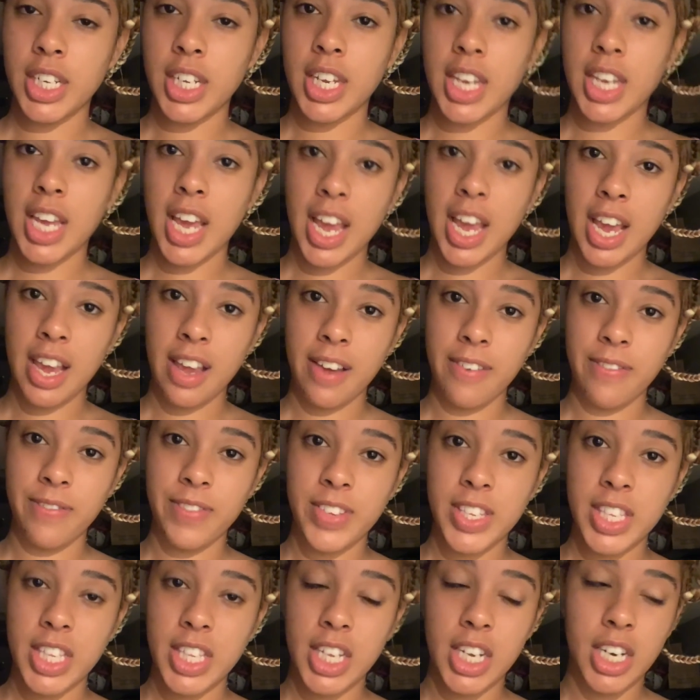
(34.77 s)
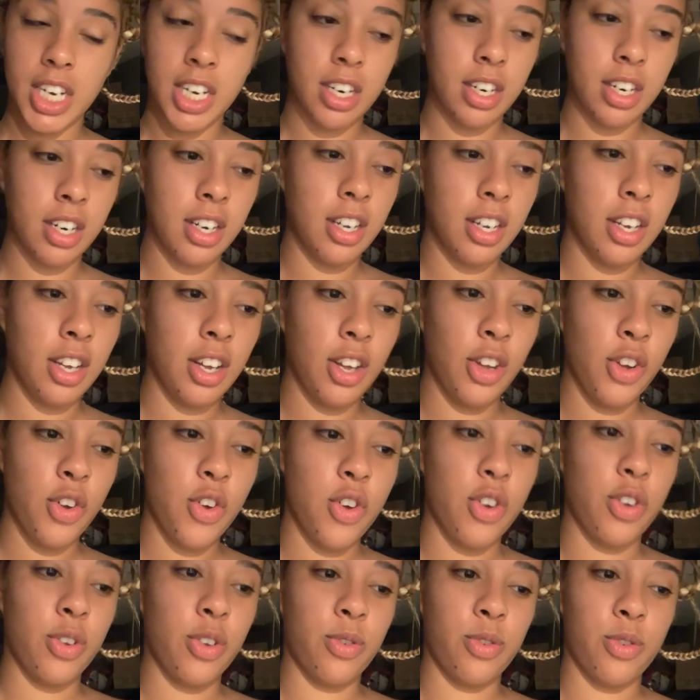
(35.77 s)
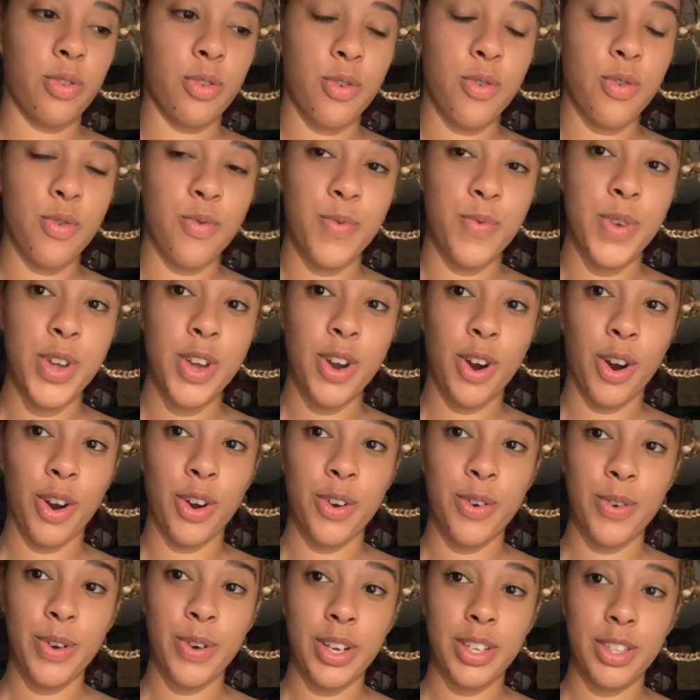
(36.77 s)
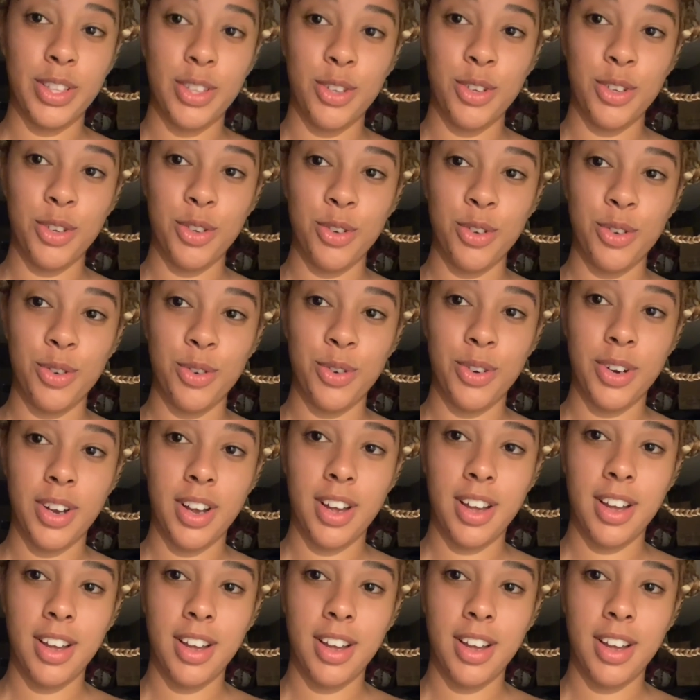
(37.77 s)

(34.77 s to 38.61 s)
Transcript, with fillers: caves there vehicle, we are going to